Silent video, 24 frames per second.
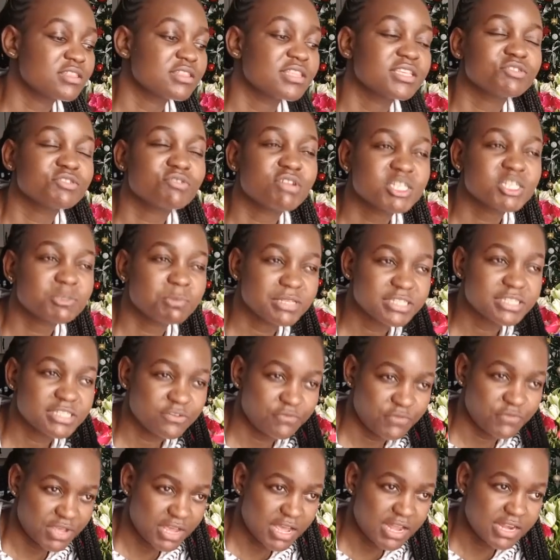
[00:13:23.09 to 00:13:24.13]
This one
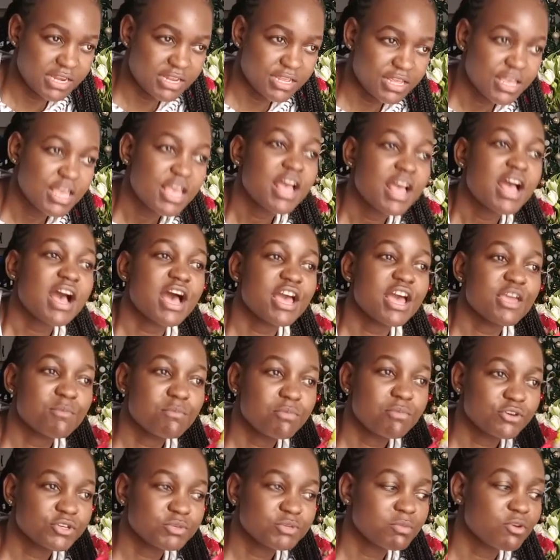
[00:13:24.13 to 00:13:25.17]
specifically, I
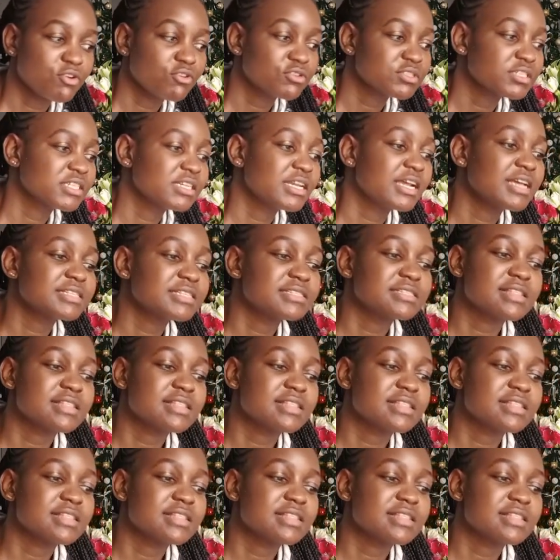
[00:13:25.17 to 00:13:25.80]
bought because it has